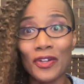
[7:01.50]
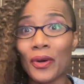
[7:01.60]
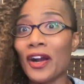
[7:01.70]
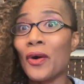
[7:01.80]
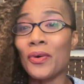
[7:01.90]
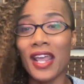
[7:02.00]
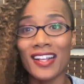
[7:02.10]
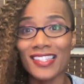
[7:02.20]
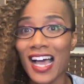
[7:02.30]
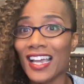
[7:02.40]
your own
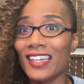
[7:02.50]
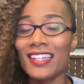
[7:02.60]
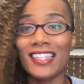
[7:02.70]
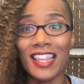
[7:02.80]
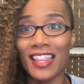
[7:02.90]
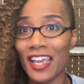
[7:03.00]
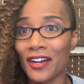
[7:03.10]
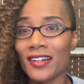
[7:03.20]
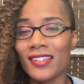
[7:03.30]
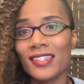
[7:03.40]
anxieties and
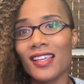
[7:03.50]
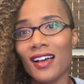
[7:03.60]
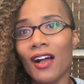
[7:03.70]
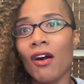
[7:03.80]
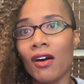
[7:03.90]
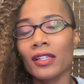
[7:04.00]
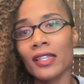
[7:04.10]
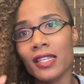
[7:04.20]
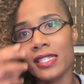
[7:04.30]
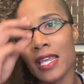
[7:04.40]
theirs all
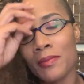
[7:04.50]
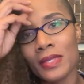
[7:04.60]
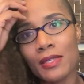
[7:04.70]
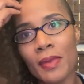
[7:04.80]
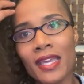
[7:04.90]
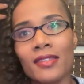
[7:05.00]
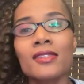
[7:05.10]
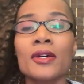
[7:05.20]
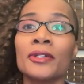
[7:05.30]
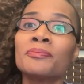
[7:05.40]
in the same
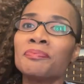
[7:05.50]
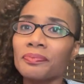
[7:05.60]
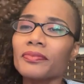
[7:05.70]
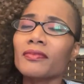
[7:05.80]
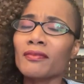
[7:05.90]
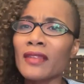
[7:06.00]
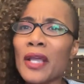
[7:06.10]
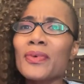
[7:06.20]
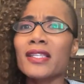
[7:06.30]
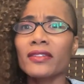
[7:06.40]
space. So
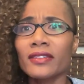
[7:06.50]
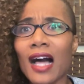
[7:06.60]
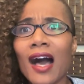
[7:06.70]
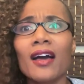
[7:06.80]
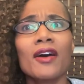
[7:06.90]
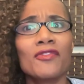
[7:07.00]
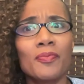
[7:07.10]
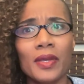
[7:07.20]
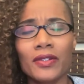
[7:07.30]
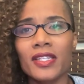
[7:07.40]
it was a lot
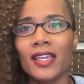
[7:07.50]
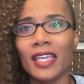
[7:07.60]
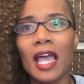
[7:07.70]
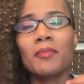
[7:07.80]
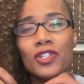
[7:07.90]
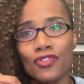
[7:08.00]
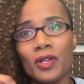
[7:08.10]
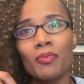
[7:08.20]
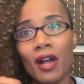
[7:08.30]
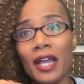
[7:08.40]
of building
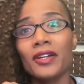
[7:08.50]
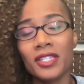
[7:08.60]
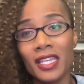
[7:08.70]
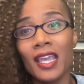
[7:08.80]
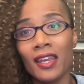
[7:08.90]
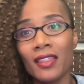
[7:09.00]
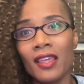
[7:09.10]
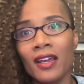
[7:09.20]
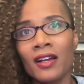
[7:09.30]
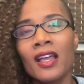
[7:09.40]
chemistry prior to getting
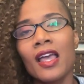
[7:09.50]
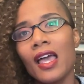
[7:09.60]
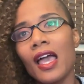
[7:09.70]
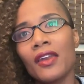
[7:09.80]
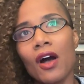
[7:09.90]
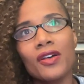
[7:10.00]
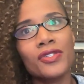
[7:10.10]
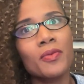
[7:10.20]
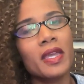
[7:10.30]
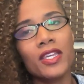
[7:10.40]
there, and
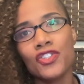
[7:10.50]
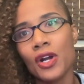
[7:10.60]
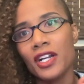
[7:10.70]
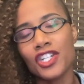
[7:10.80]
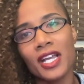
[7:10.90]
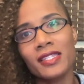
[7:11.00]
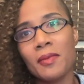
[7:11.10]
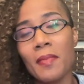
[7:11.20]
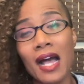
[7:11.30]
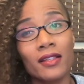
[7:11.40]
also making sure our checks
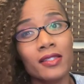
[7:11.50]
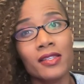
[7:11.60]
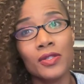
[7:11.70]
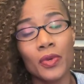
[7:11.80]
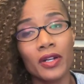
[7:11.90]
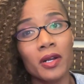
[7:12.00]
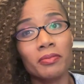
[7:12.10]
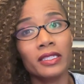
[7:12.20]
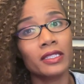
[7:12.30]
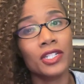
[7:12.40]
and balances were
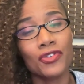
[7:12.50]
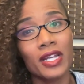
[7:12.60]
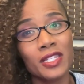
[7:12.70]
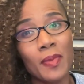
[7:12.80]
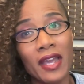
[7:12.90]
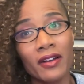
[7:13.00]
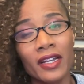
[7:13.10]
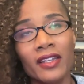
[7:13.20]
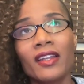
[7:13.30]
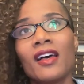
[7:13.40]
completely
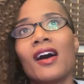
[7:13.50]
transparent.